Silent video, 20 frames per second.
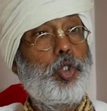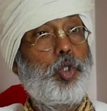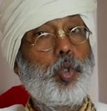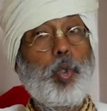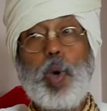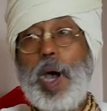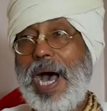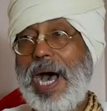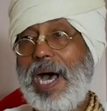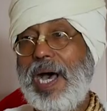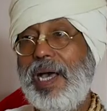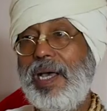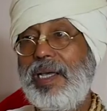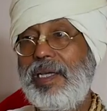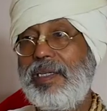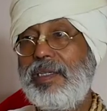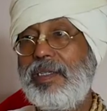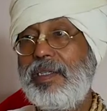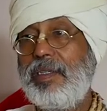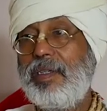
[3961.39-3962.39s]
jua,
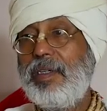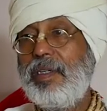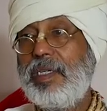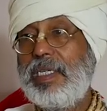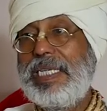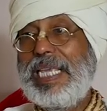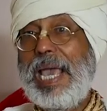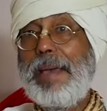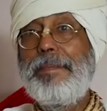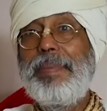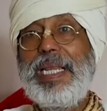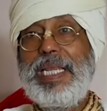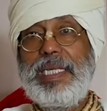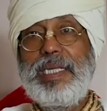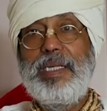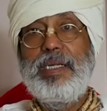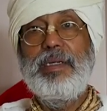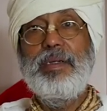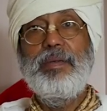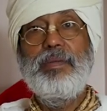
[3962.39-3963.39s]

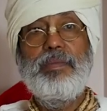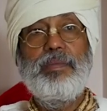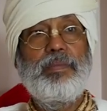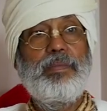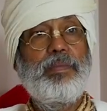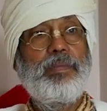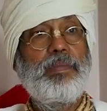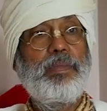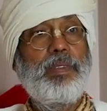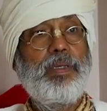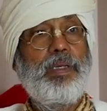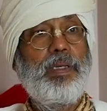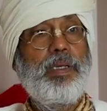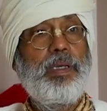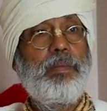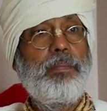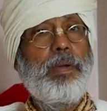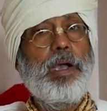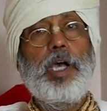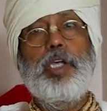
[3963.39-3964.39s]
gambling.
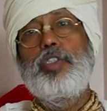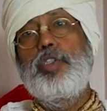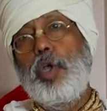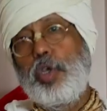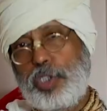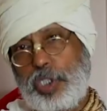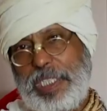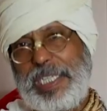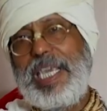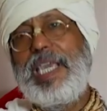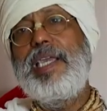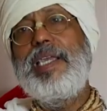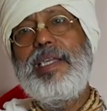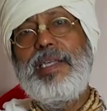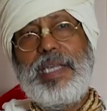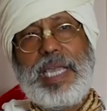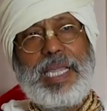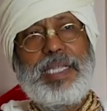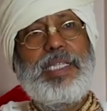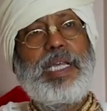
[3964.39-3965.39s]
But those
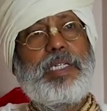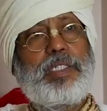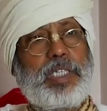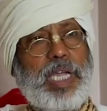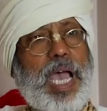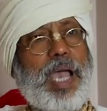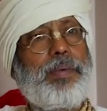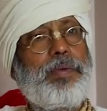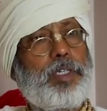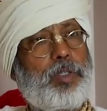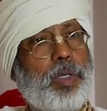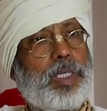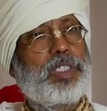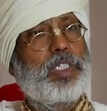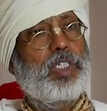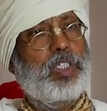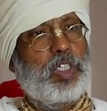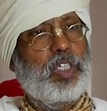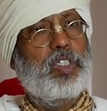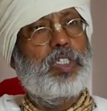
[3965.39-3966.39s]
king, at that time it was
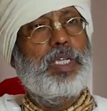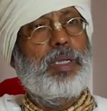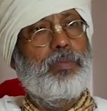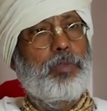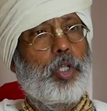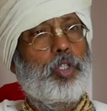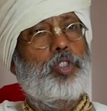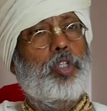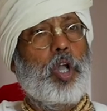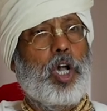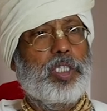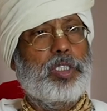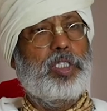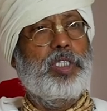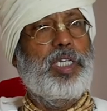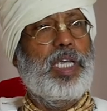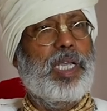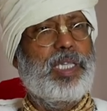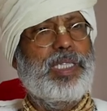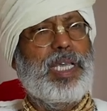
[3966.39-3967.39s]
the system, those
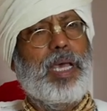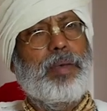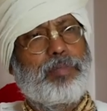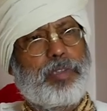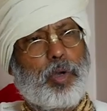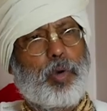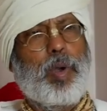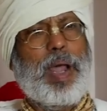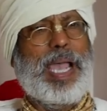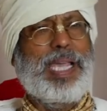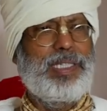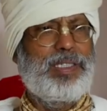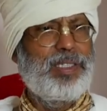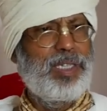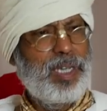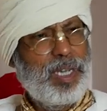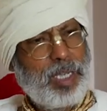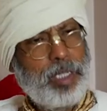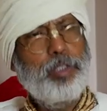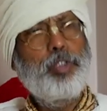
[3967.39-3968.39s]
Kshatriya, they have the right
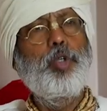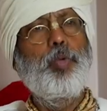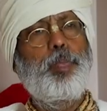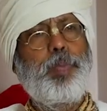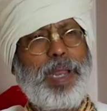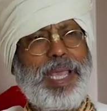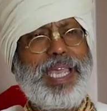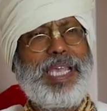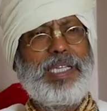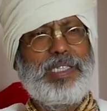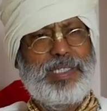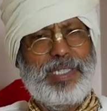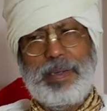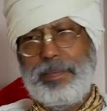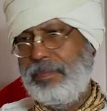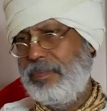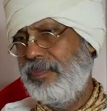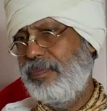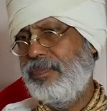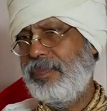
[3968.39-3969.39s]
to play
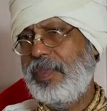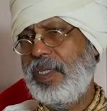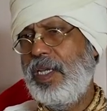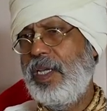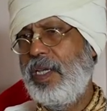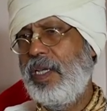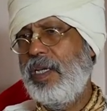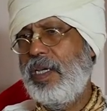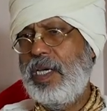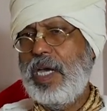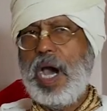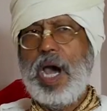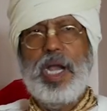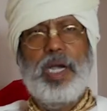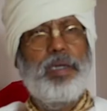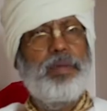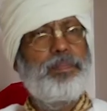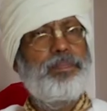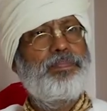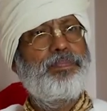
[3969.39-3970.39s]
some card.